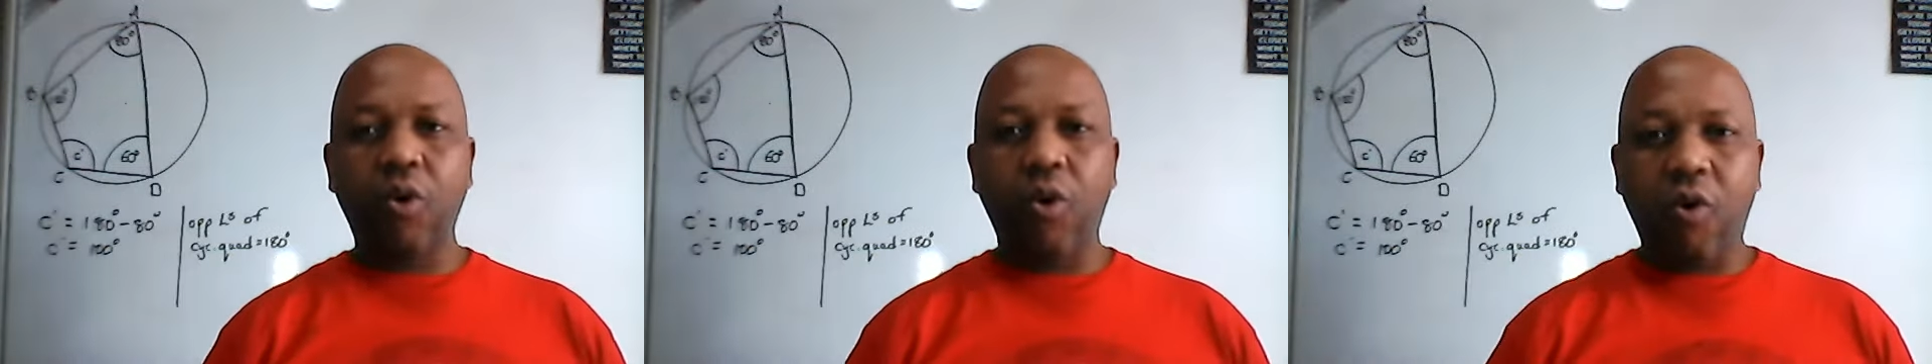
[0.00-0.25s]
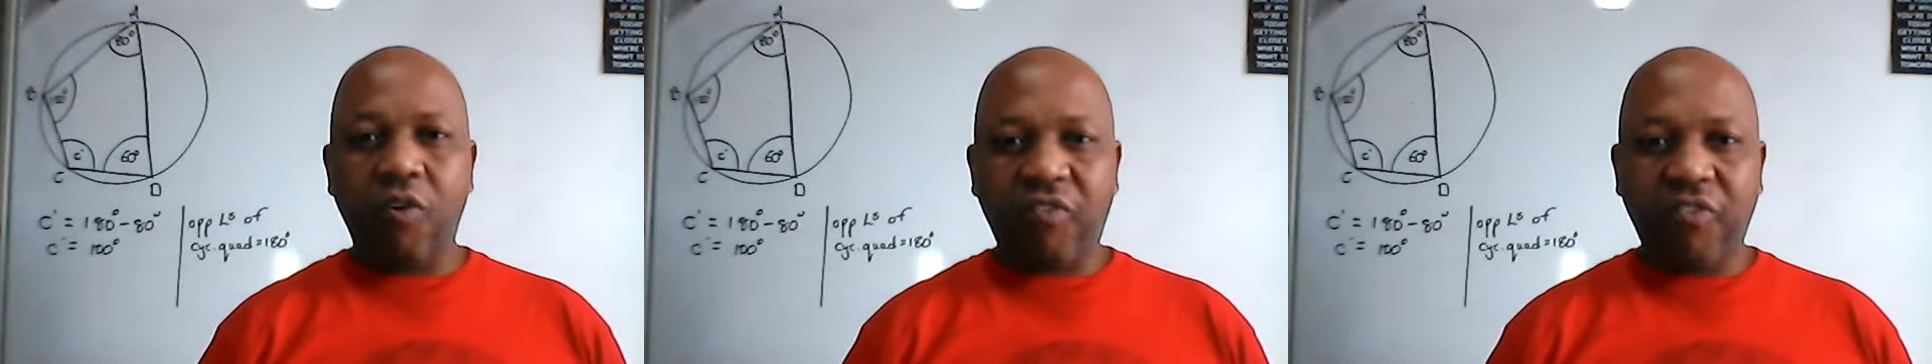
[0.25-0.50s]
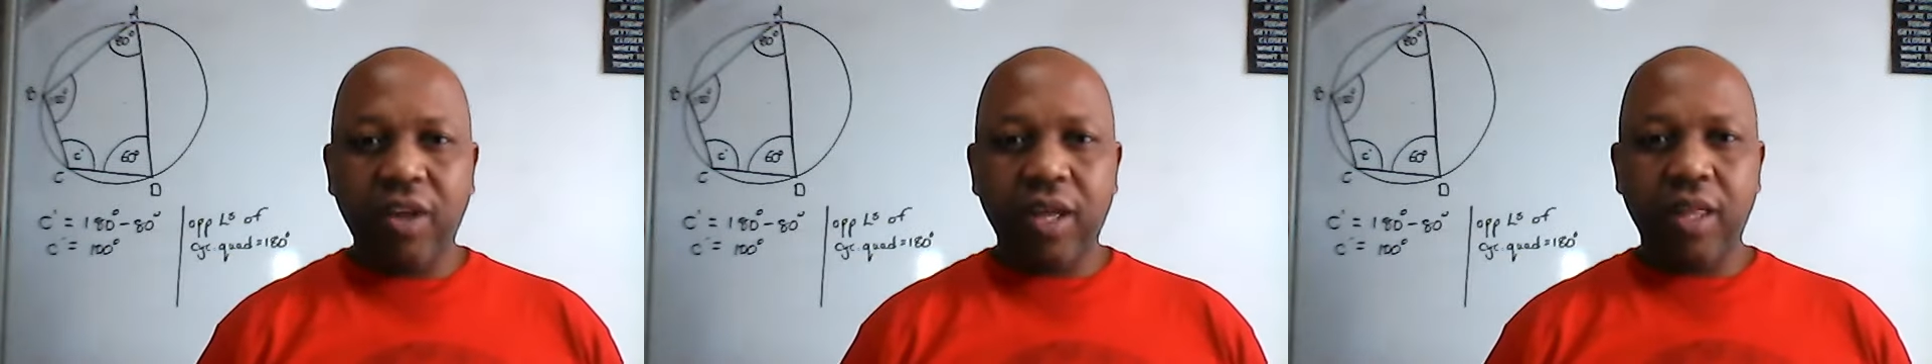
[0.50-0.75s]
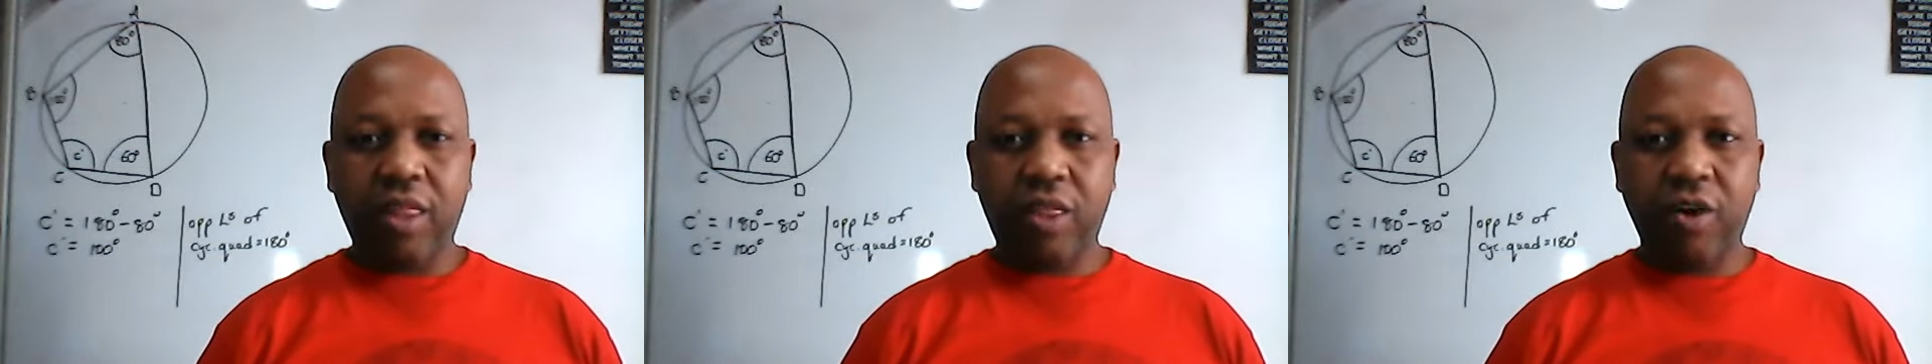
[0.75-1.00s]
of
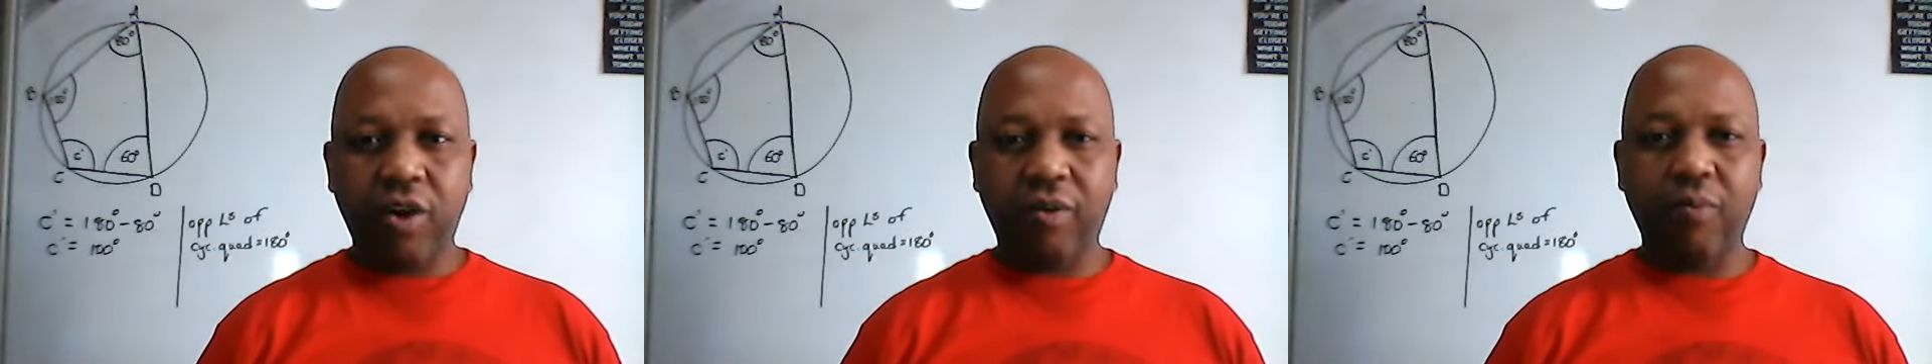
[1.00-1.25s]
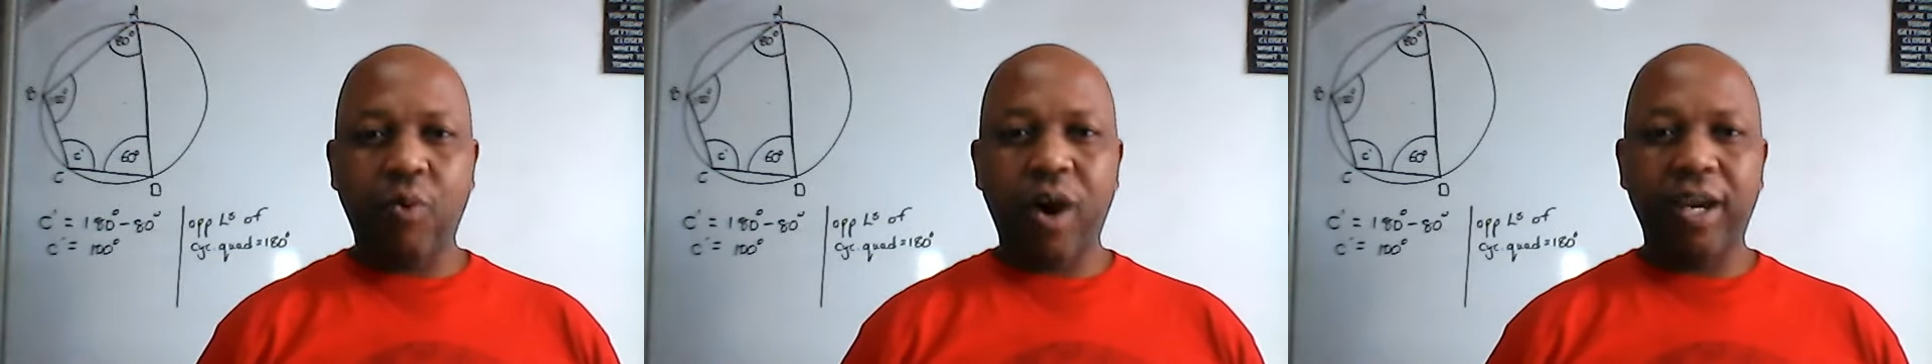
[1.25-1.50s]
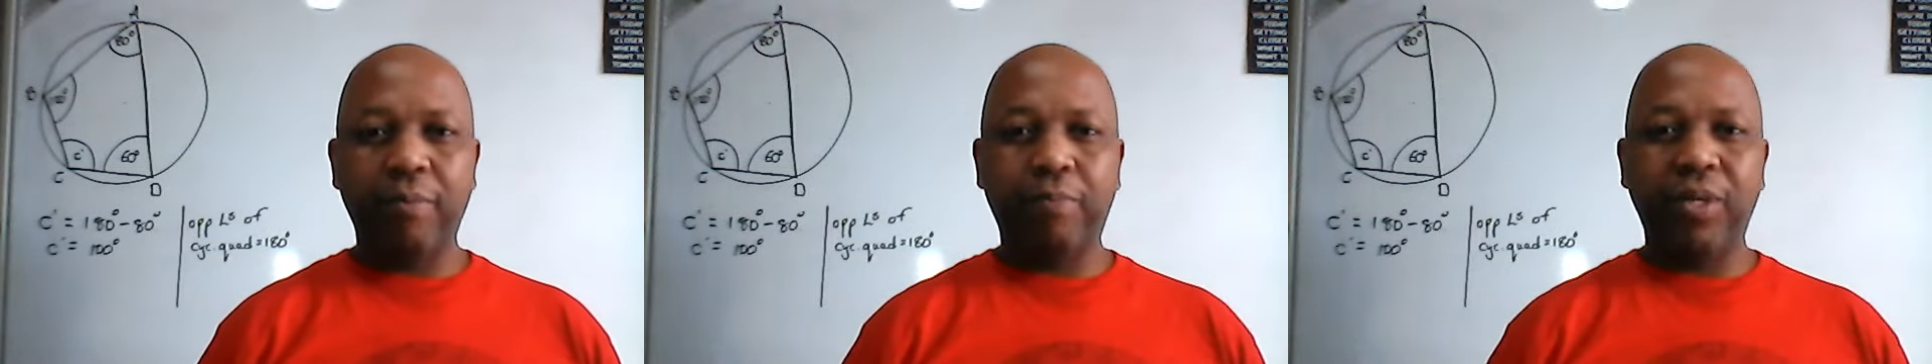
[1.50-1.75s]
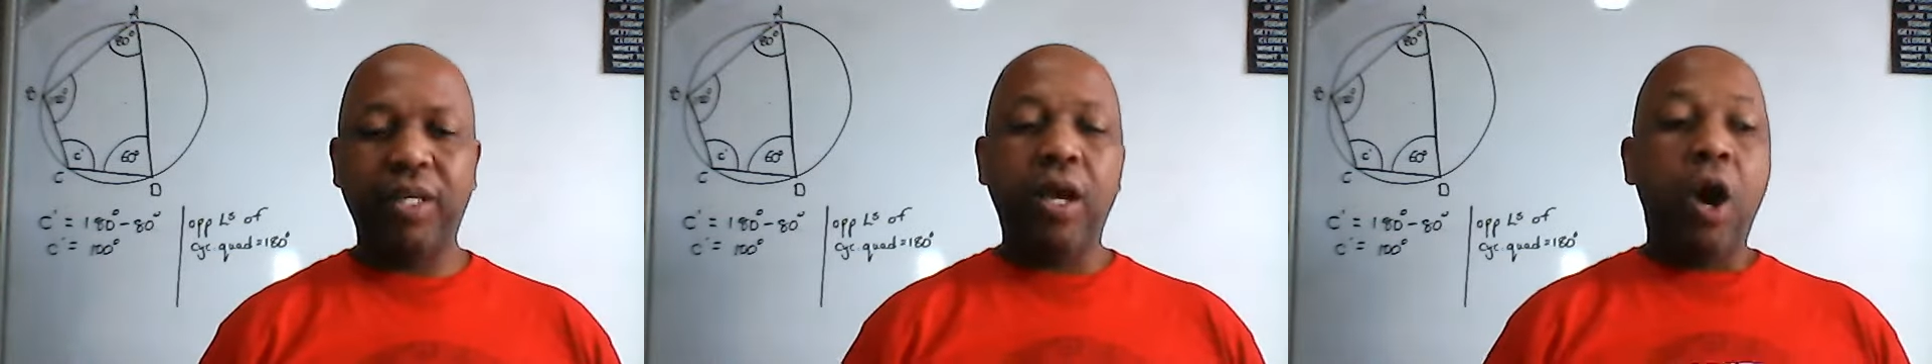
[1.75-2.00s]
Theorem
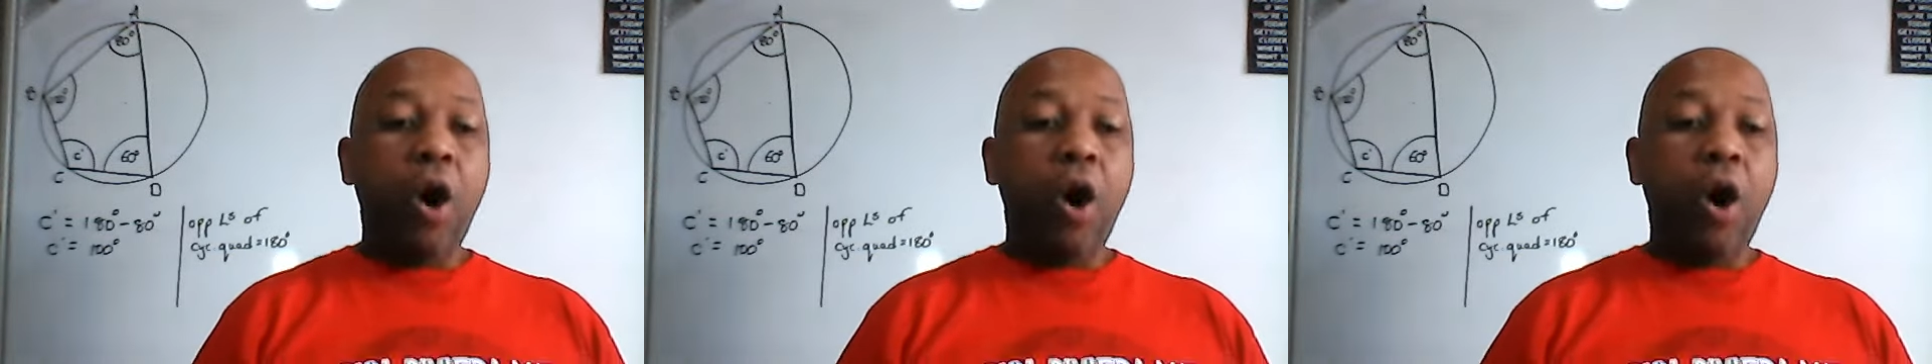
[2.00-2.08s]
1b.